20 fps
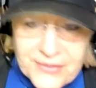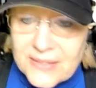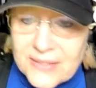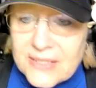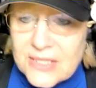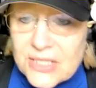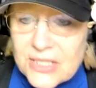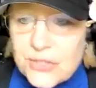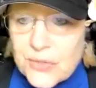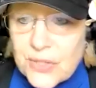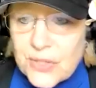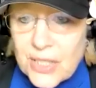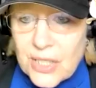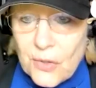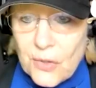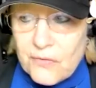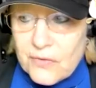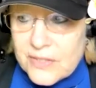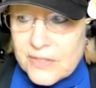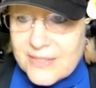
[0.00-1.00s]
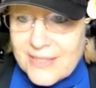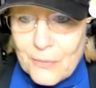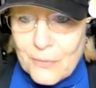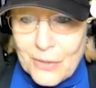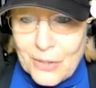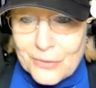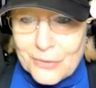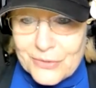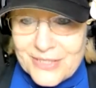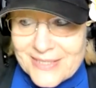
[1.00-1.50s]
think that you can get over and say,
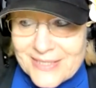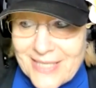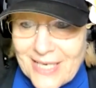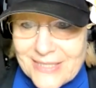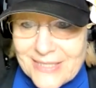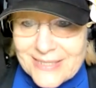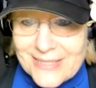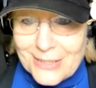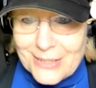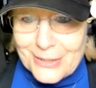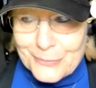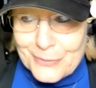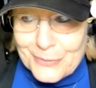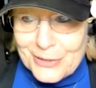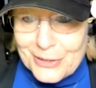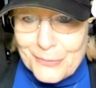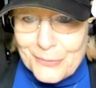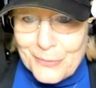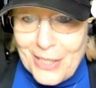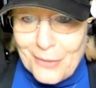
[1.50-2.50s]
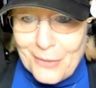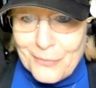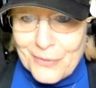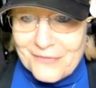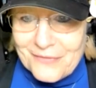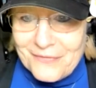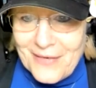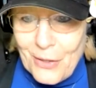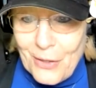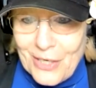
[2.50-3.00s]
"Well, this guy's selling really well. What
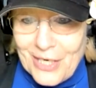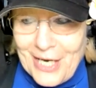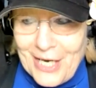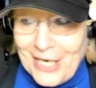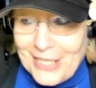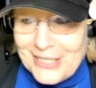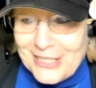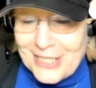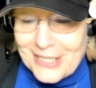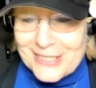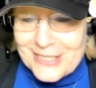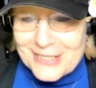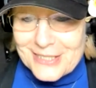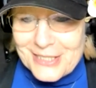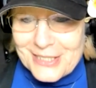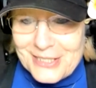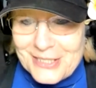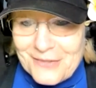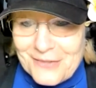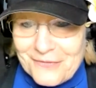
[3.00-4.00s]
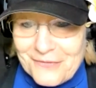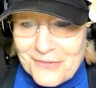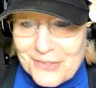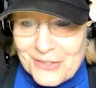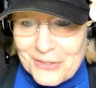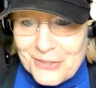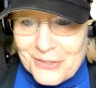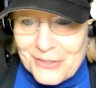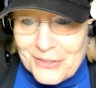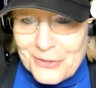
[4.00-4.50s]
if I hijack his listing for a
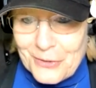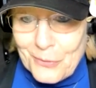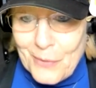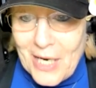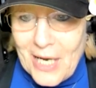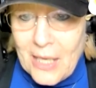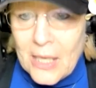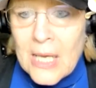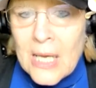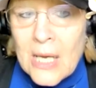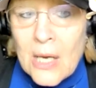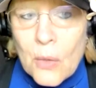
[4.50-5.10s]
little while?"